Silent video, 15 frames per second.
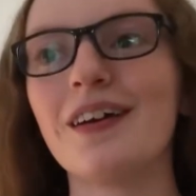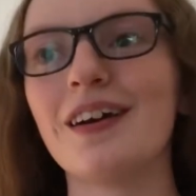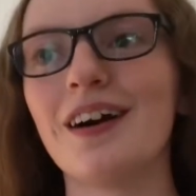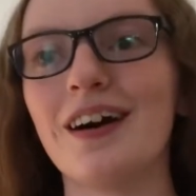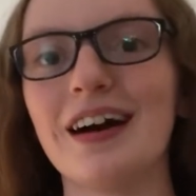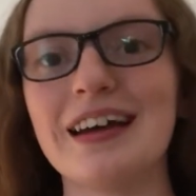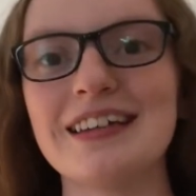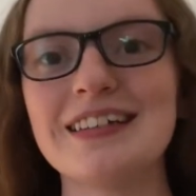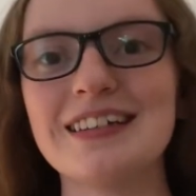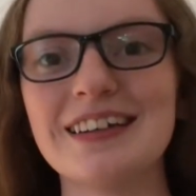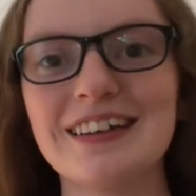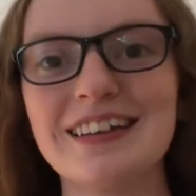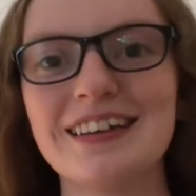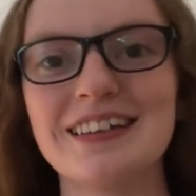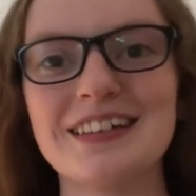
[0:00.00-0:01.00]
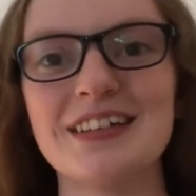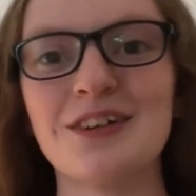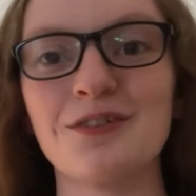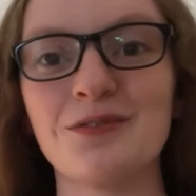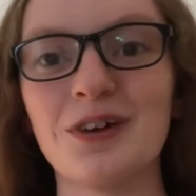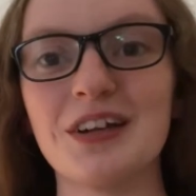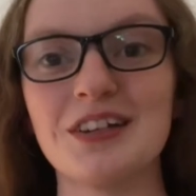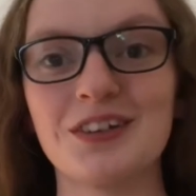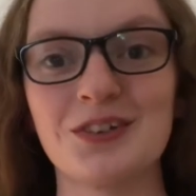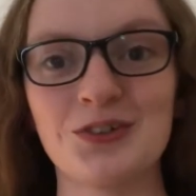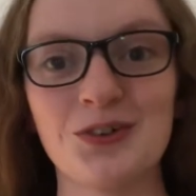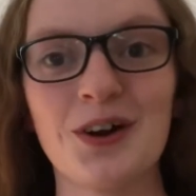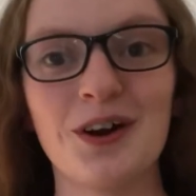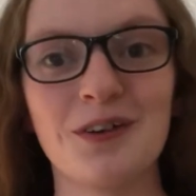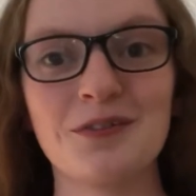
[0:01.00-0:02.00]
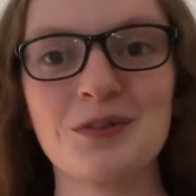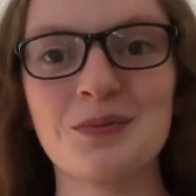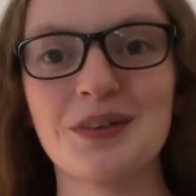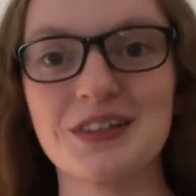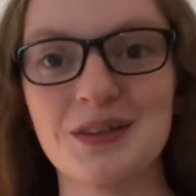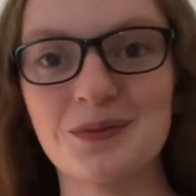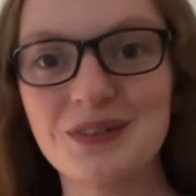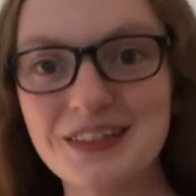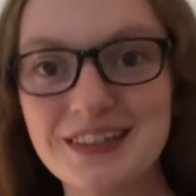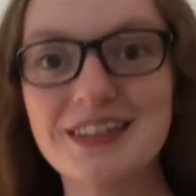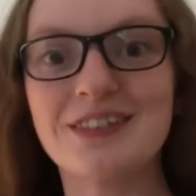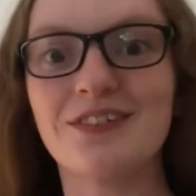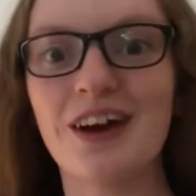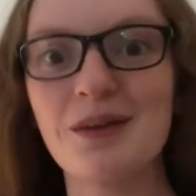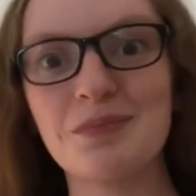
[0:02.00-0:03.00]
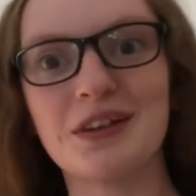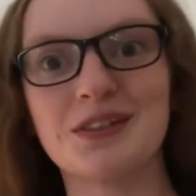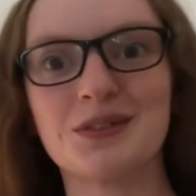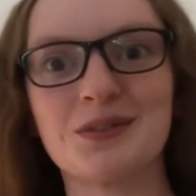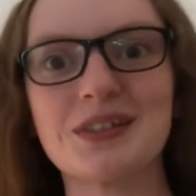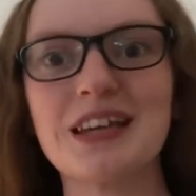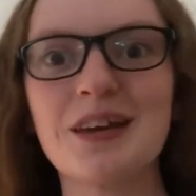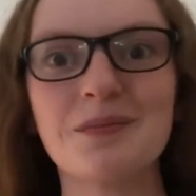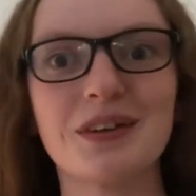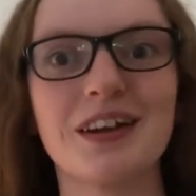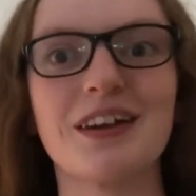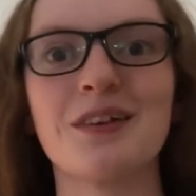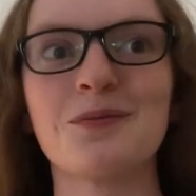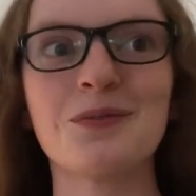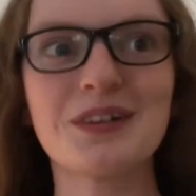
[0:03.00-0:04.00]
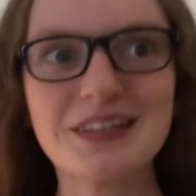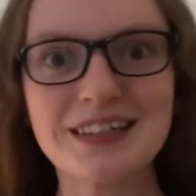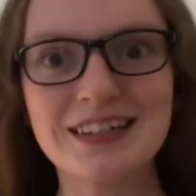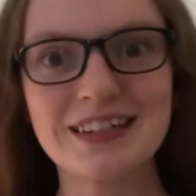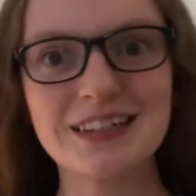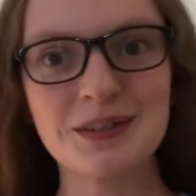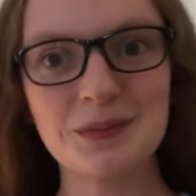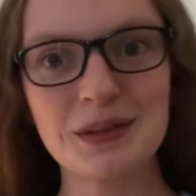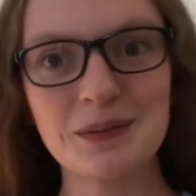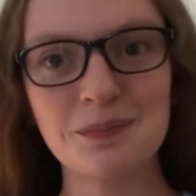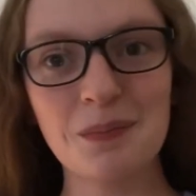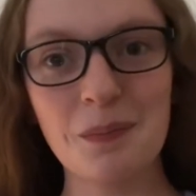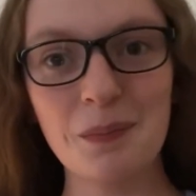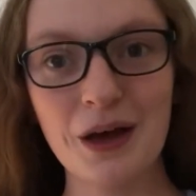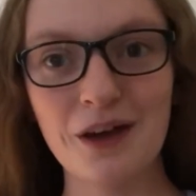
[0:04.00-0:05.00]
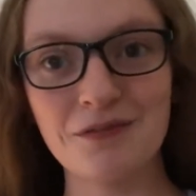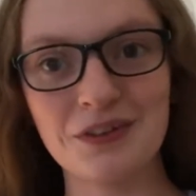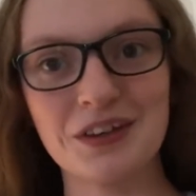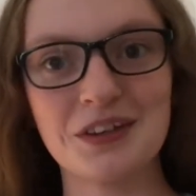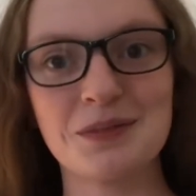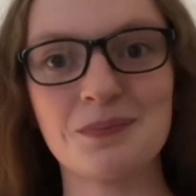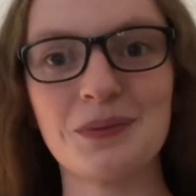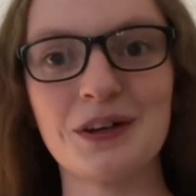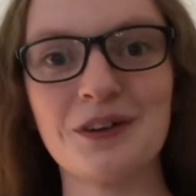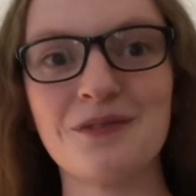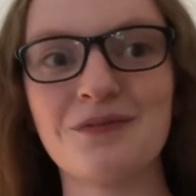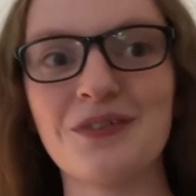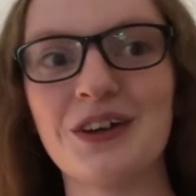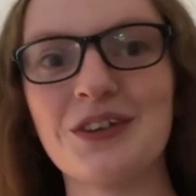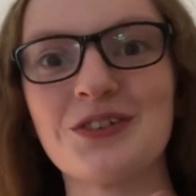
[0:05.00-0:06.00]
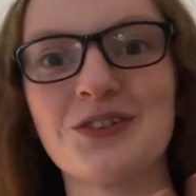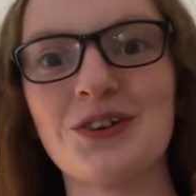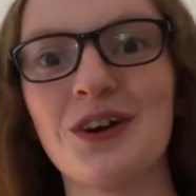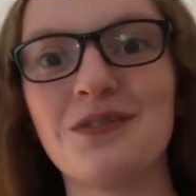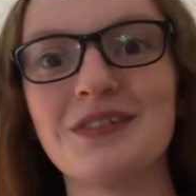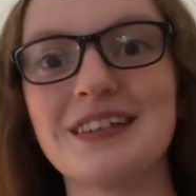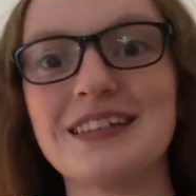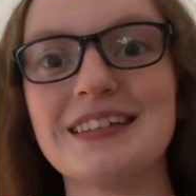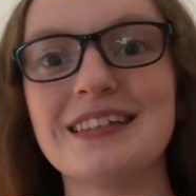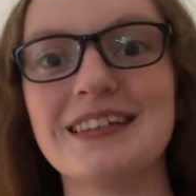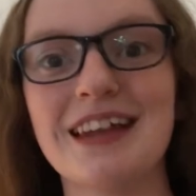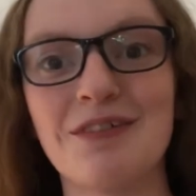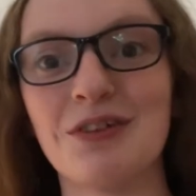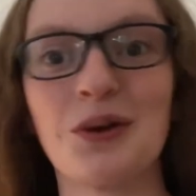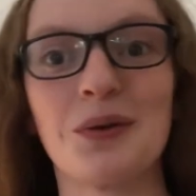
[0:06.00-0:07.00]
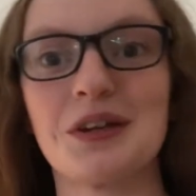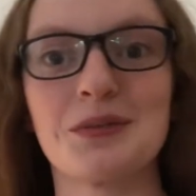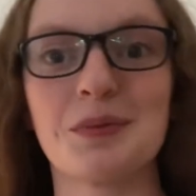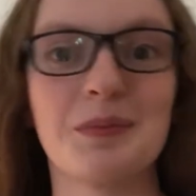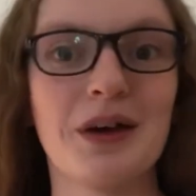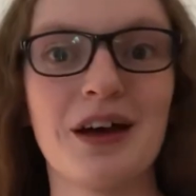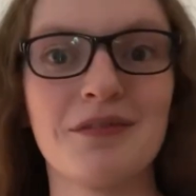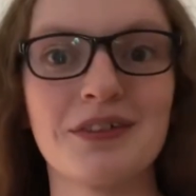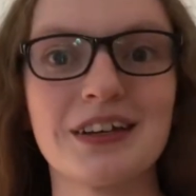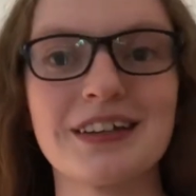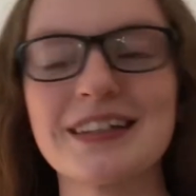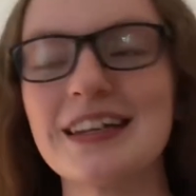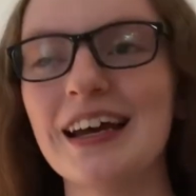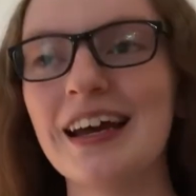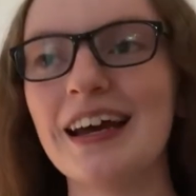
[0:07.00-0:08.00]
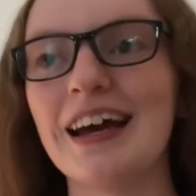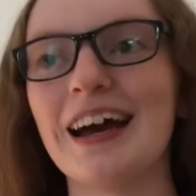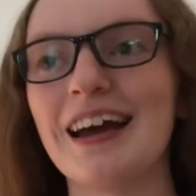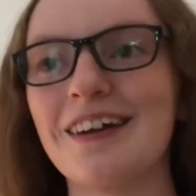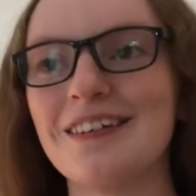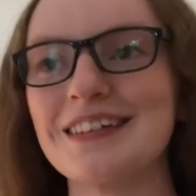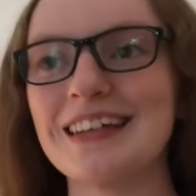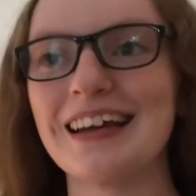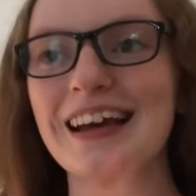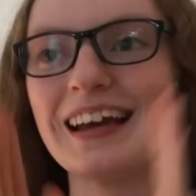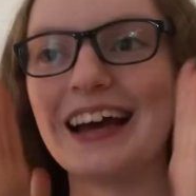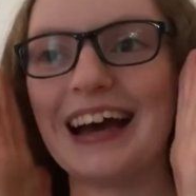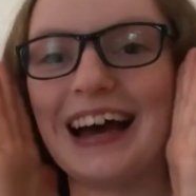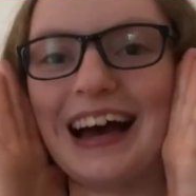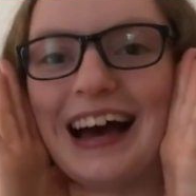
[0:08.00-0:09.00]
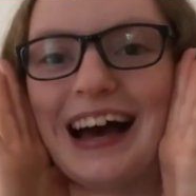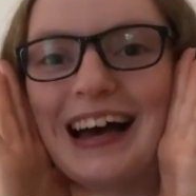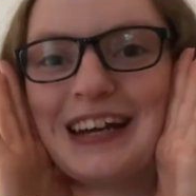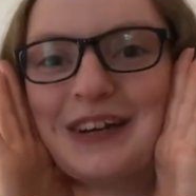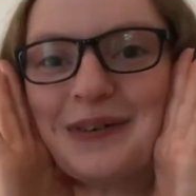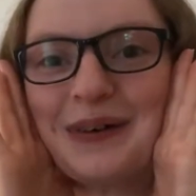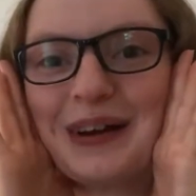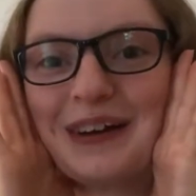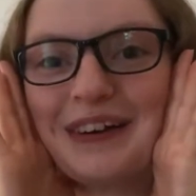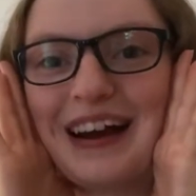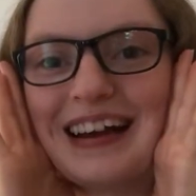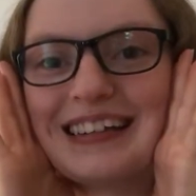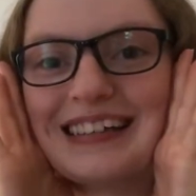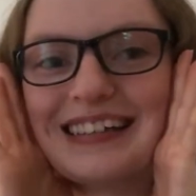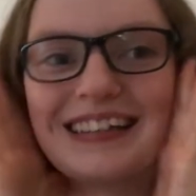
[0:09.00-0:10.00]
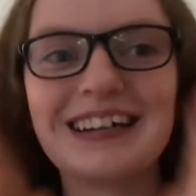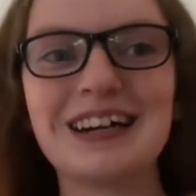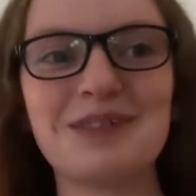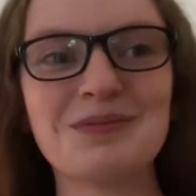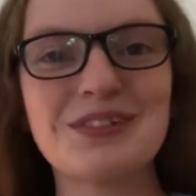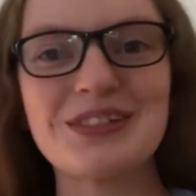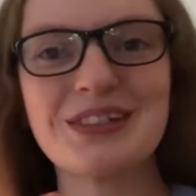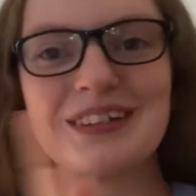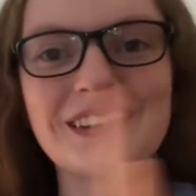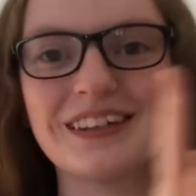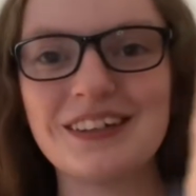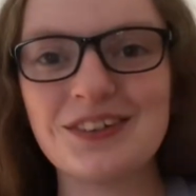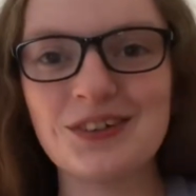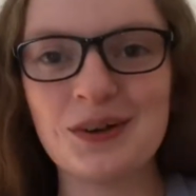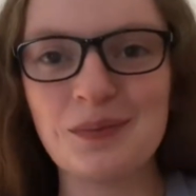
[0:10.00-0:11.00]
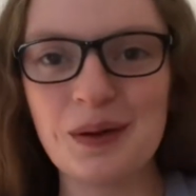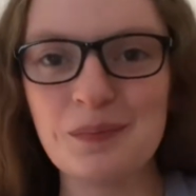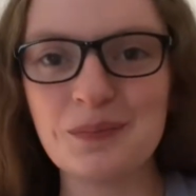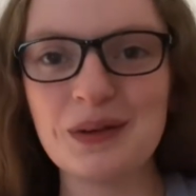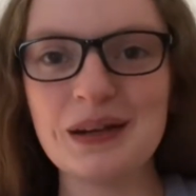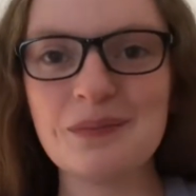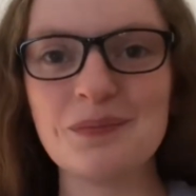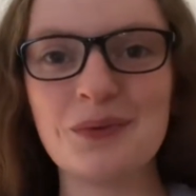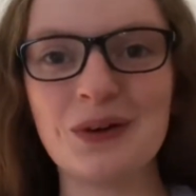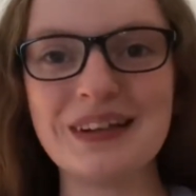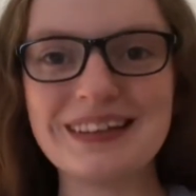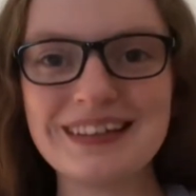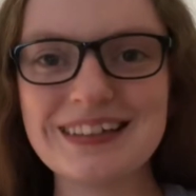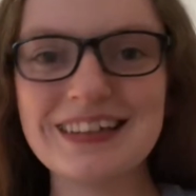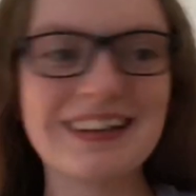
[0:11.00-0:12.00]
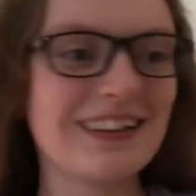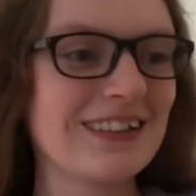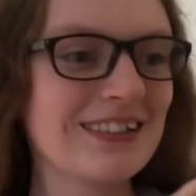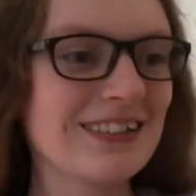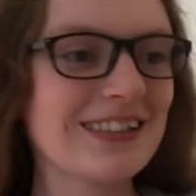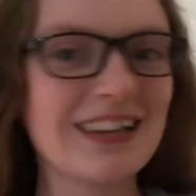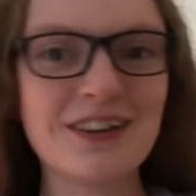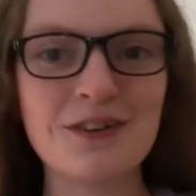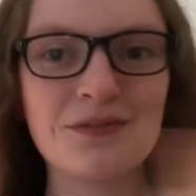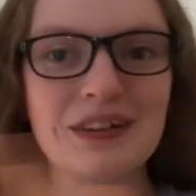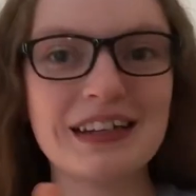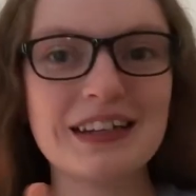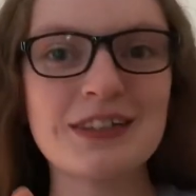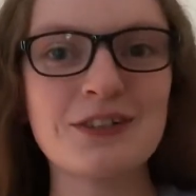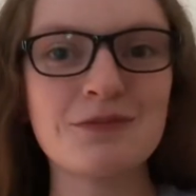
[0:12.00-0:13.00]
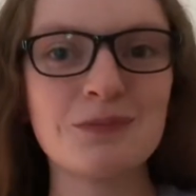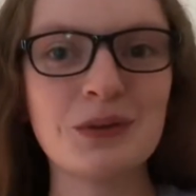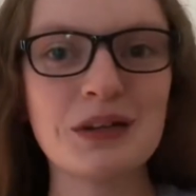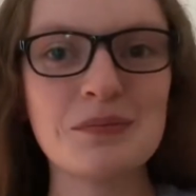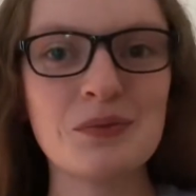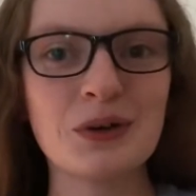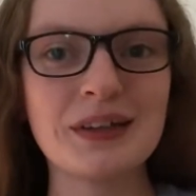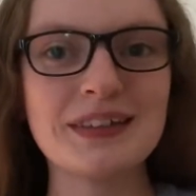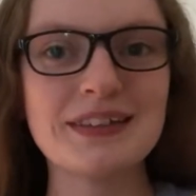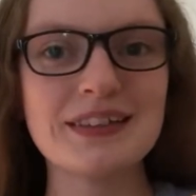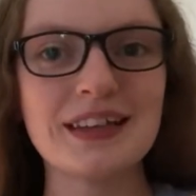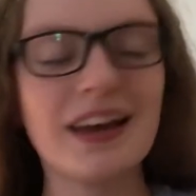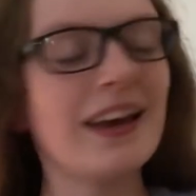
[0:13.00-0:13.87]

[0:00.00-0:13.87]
I didn't like the idea of writing a draft because I wanted to write a personal statement and I wanted it to be perfect, but a first draft is never going to be perfect. And I was like, I don't want to write it. I'm just going to enjoy my bullet points. Can I just send off a list of bullet points?